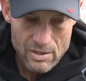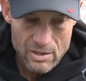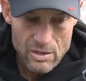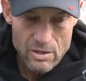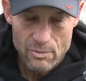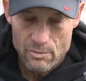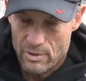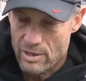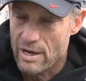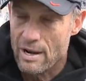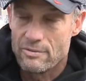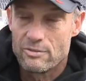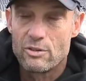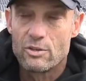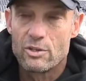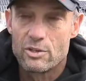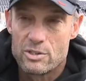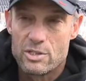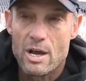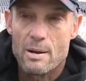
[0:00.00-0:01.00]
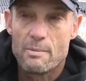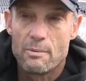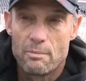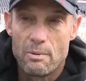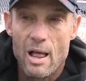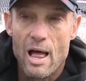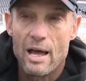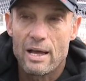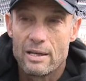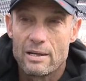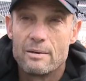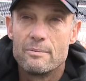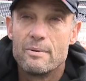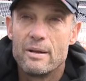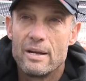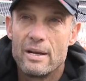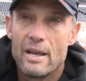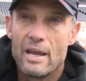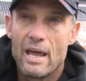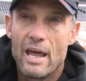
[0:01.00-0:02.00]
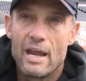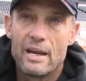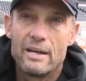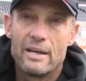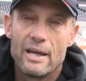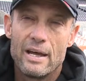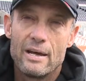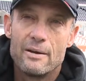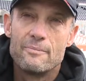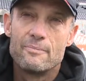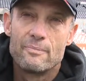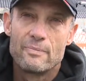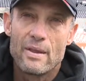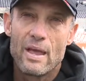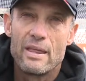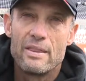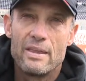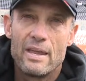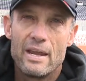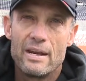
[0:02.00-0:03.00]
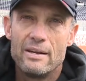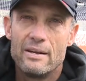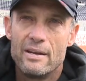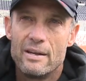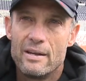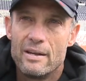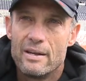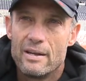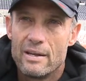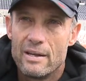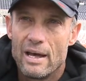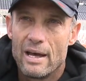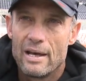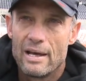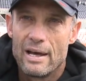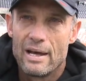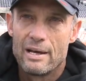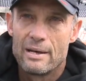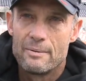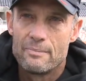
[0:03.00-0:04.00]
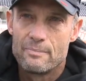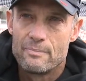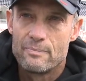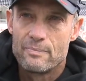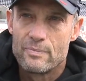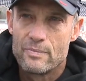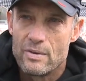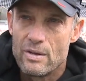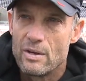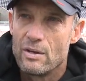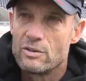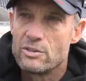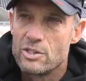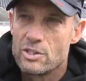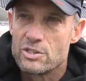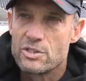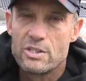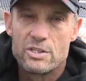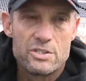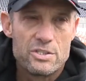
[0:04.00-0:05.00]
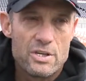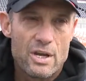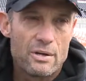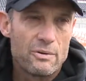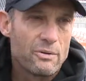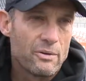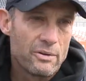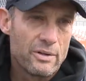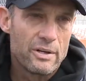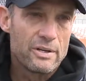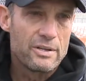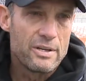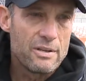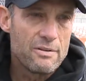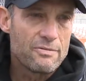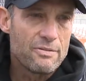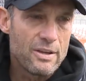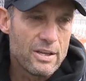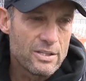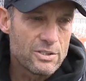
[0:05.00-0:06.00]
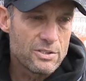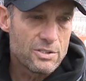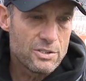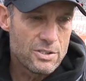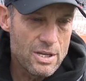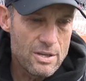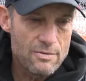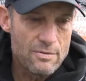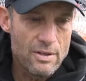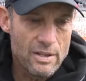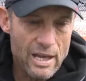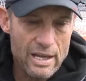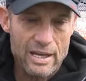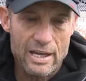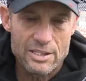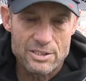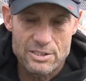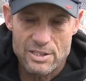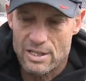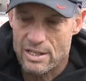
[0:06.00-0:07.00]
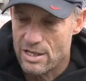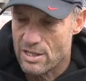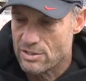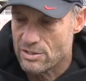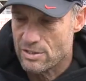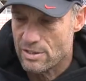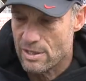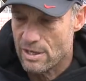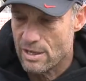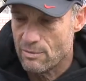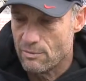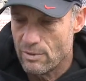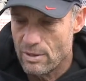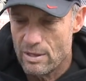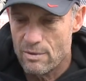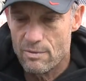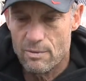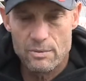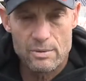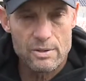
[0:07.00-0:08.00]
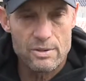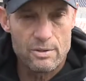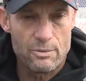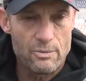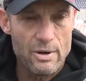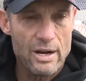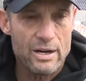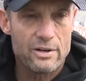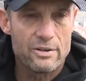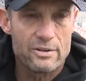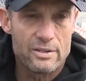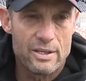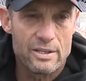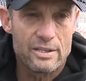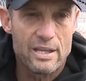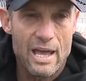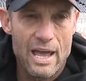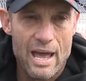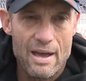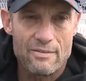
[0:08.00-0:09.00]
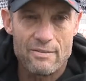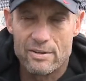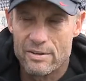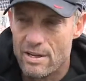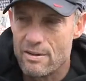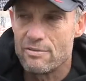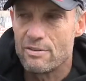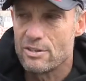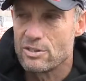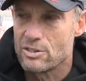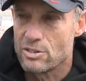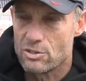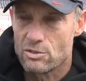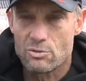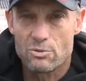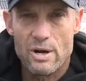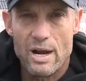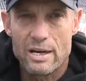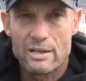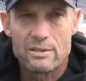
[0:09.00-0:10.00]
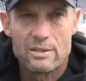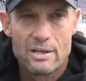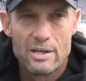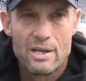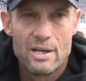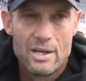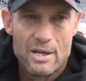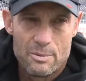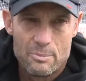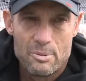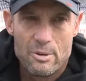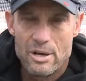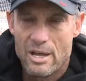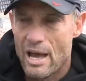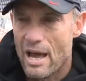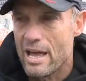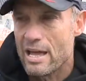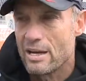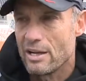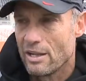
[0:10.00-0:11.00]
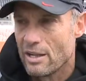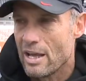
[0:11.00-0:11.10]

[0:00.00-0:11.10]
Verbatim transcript: you know, we're going to have to do a good job of blocking them. And, and, uh, and then, uh, you know, just in general, their defense, even, like I said yesterday, even with the record that they have, their defense is ranked pretty high in a